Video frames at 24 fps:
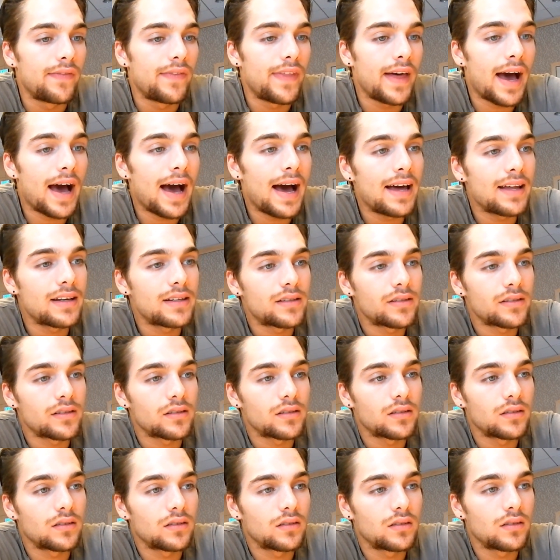that
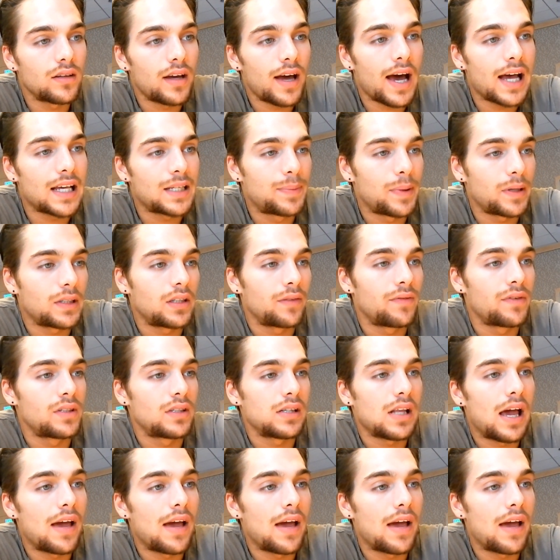aspect of his